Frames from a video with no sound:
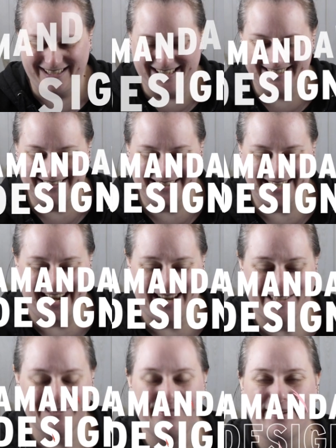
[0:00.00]
In
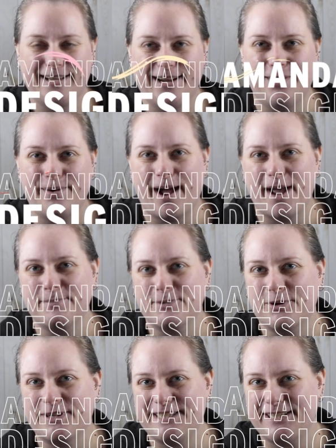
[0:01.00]
today's video,
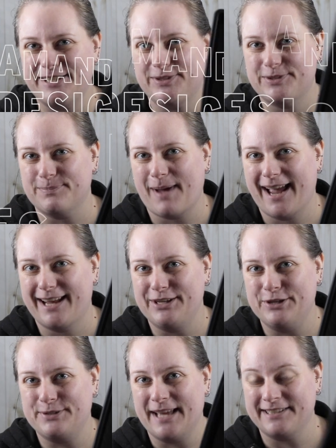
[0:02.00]
I'm going to use my
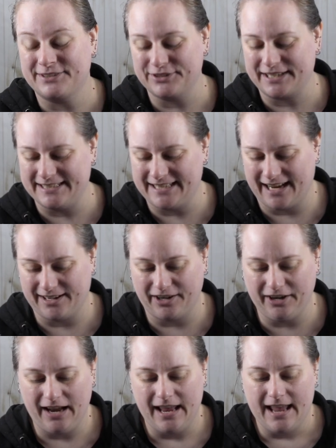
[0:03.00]
utensil container